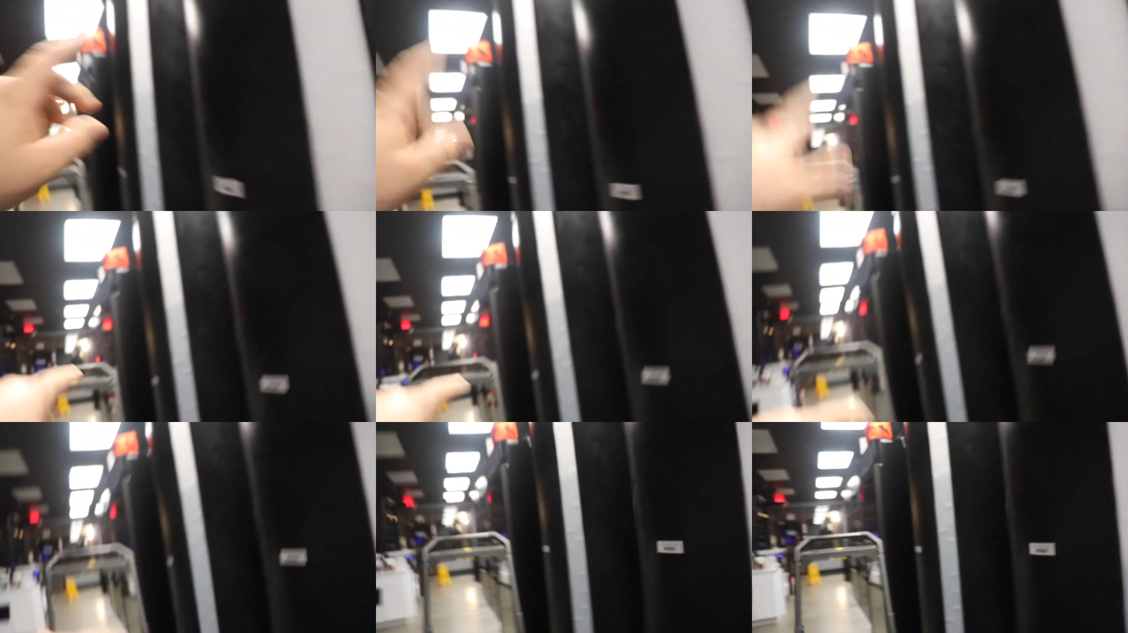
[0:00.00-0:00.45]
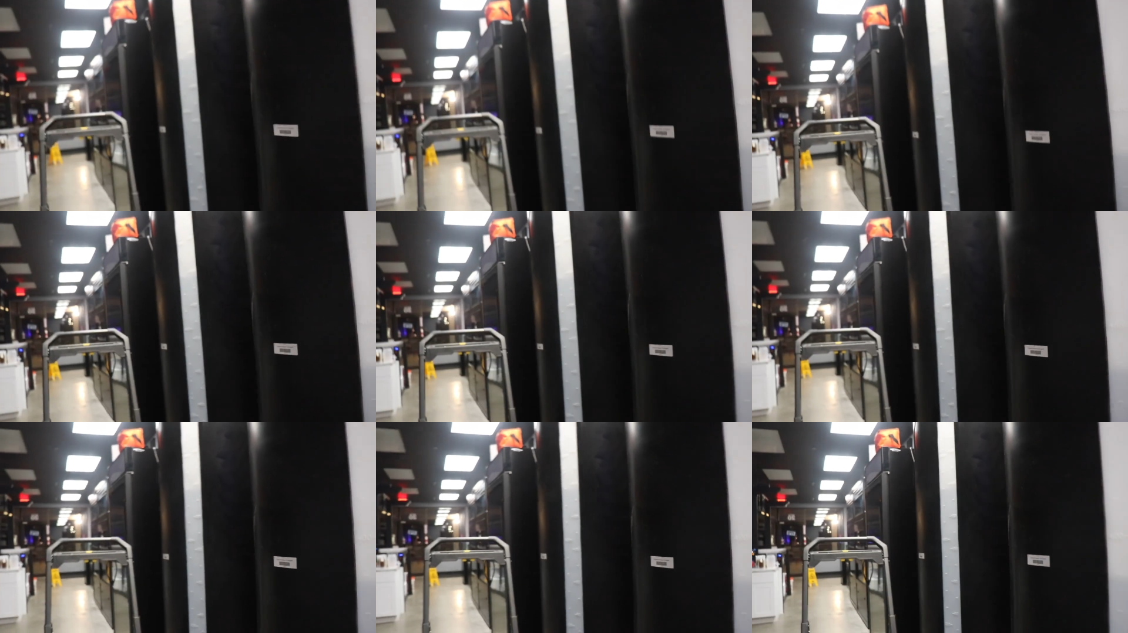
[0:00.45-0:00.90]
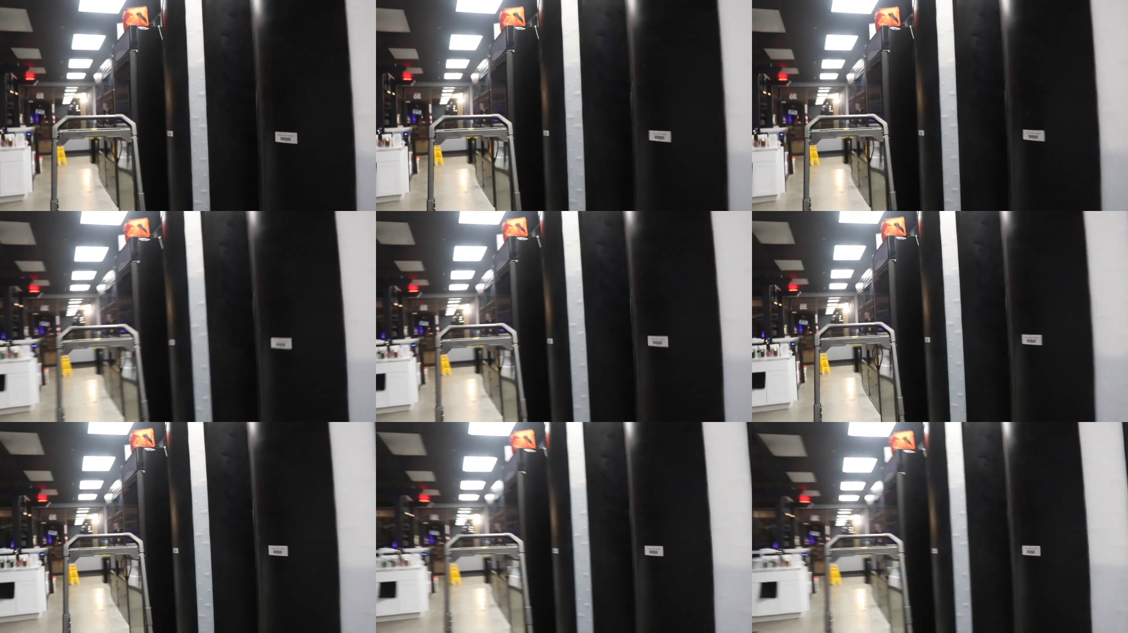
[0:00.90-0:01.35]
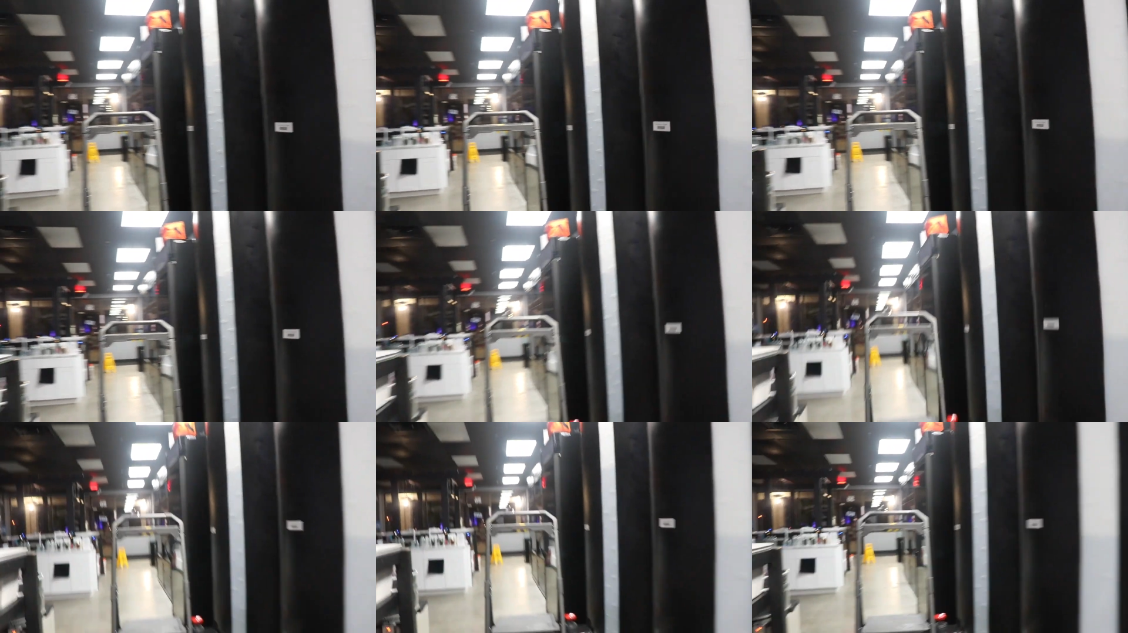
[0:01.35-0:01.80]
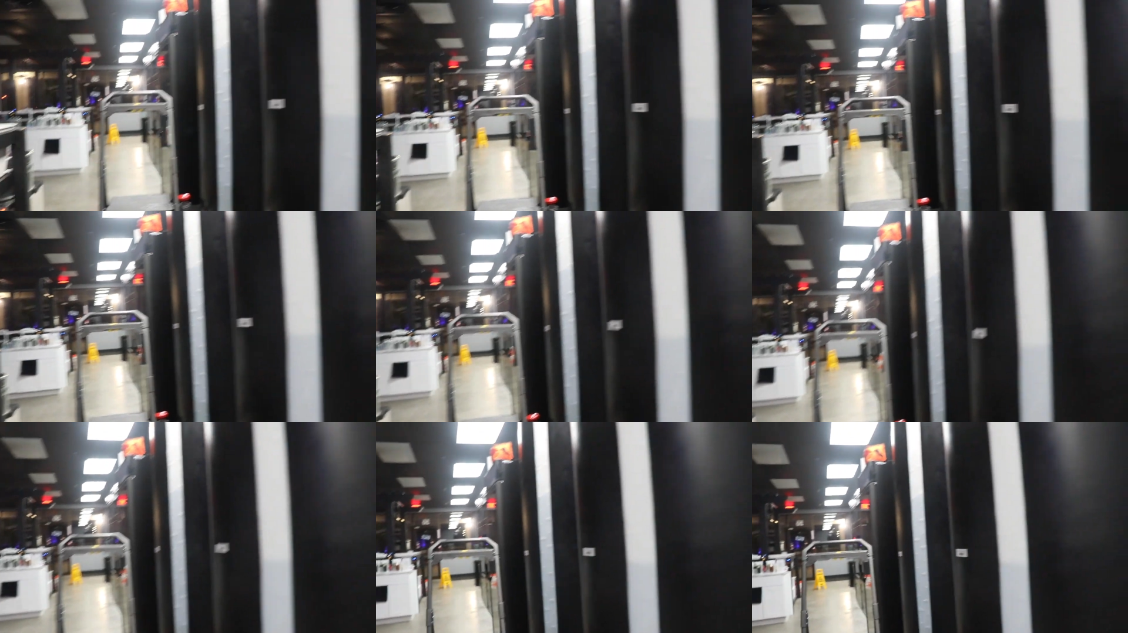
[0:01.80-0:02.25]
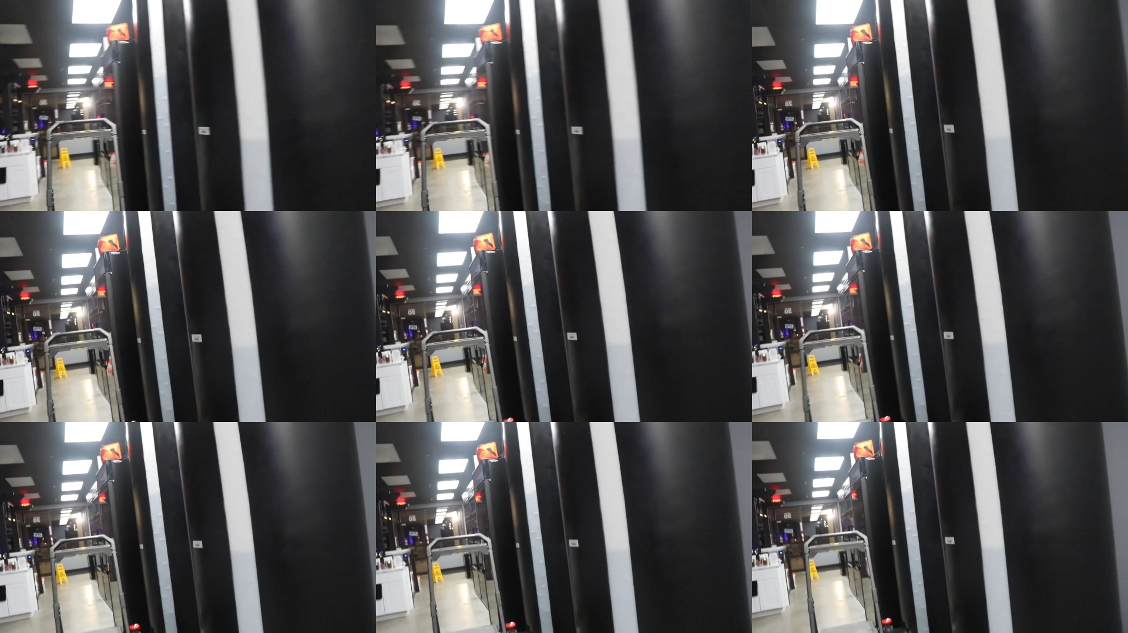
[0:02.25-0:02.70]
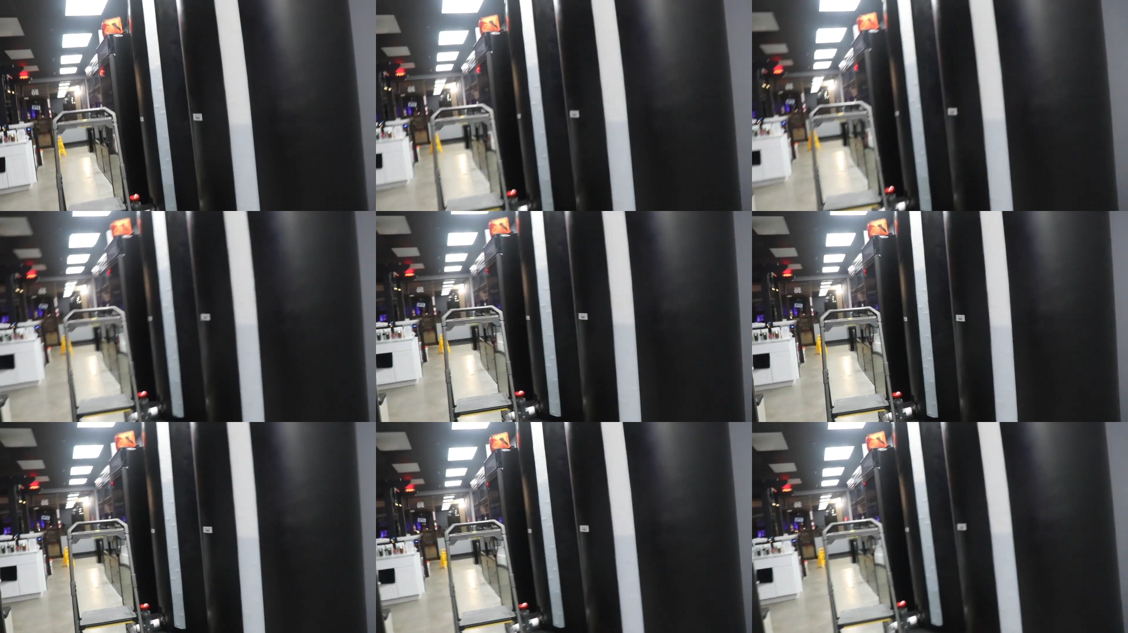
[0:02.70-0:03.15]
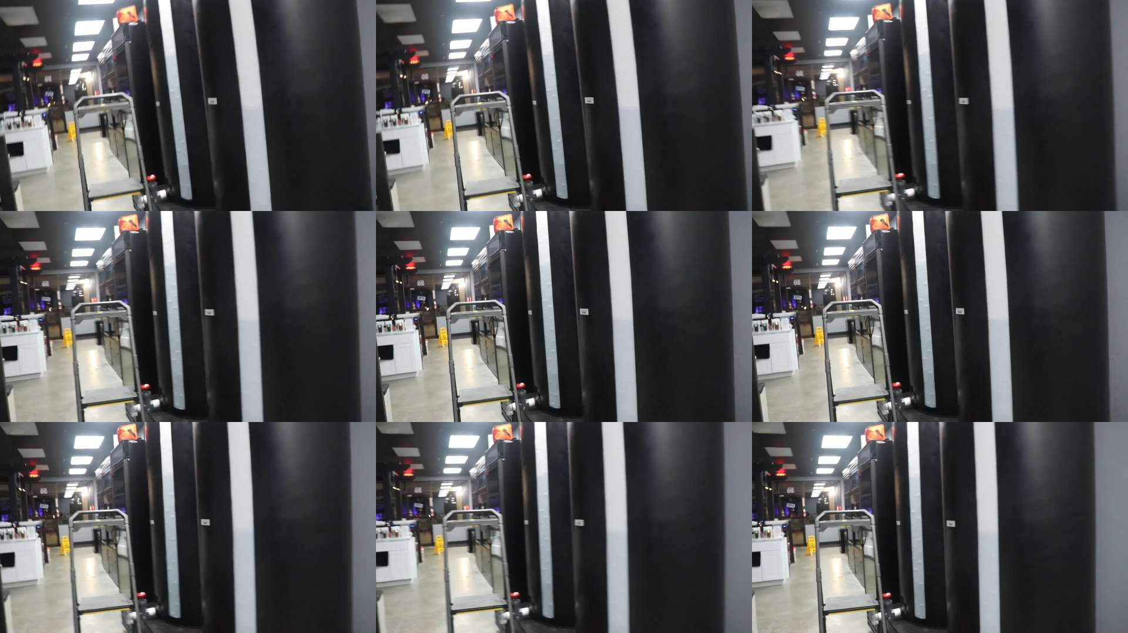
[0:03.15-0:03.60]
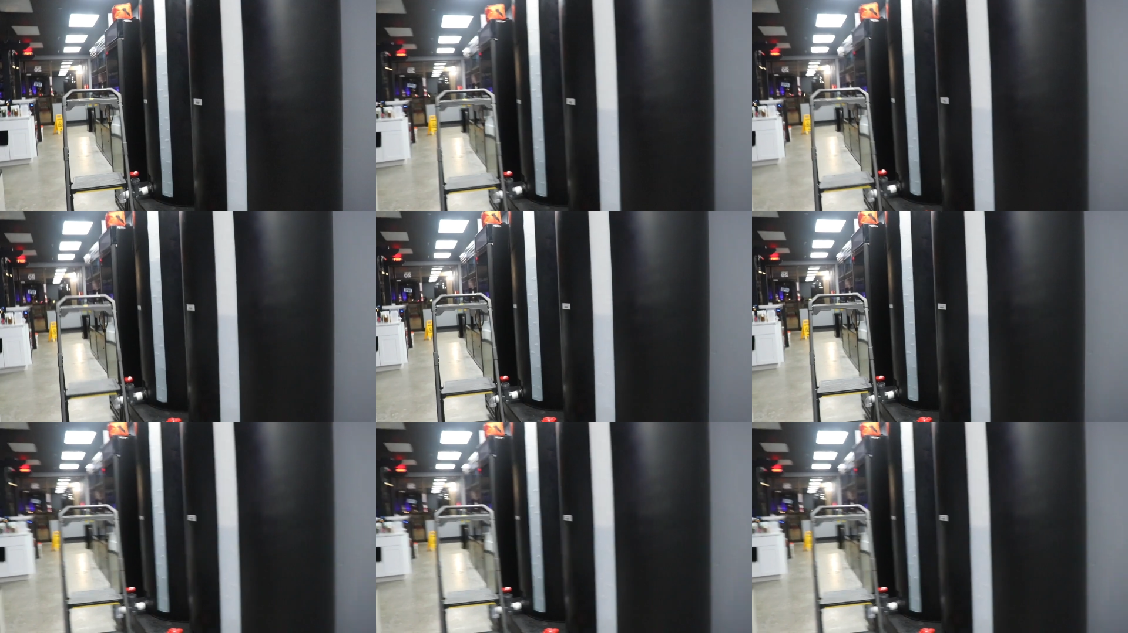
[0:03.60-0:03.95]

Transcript: [unreadable: no face in view]